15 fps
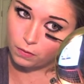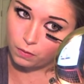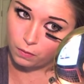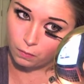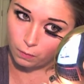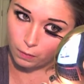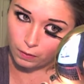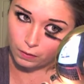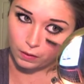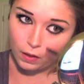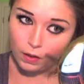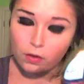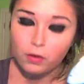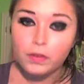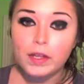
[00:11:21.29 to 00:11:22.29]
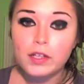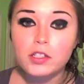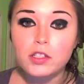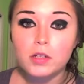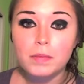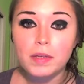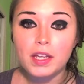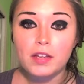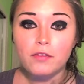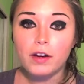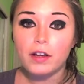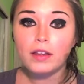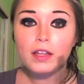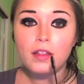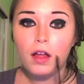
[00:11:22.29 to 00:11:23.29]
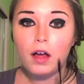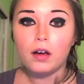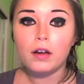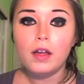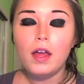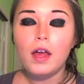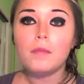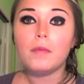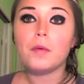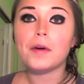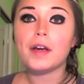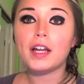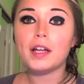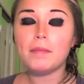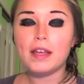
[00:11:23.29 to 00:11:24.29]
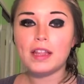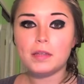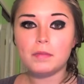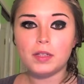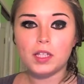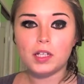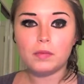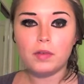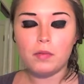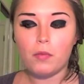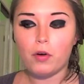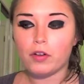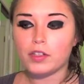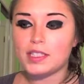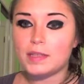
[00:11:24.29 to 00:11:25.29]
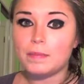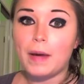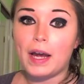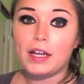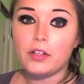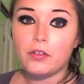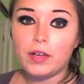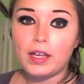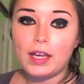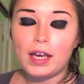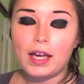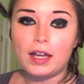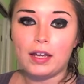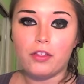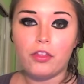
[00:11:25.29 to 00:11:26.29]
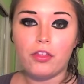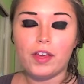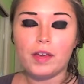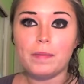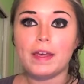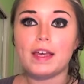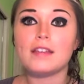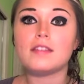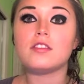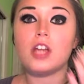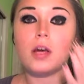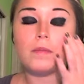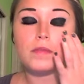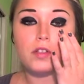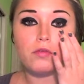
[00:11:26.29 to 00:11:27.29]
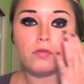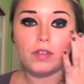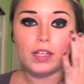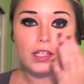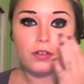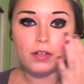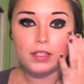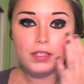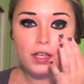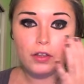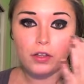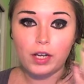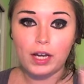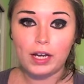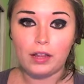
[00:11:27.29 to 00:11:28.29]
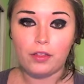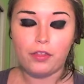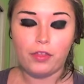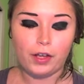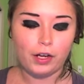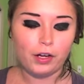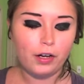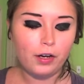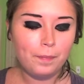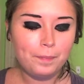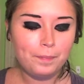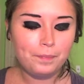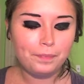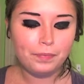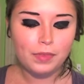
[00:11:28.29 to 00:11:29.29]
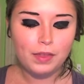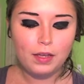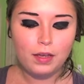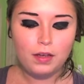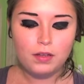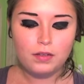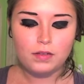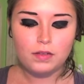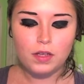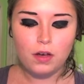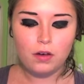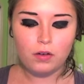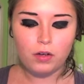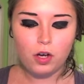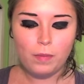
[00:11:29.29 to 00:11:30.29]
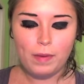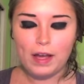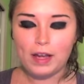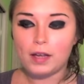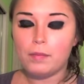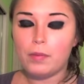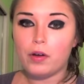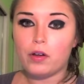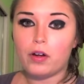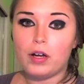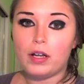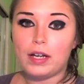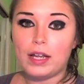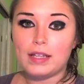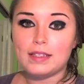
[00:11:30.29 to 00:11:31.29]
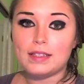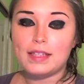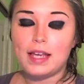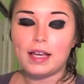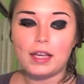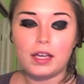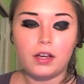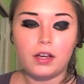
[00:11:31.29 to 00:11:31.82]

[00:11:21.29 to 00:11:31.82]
one coat, they should be fairly long, but we're going to make them a little bit more spidery and kind of thick because gems are, like, you can tell they're kind of thicker. So go back and put on a second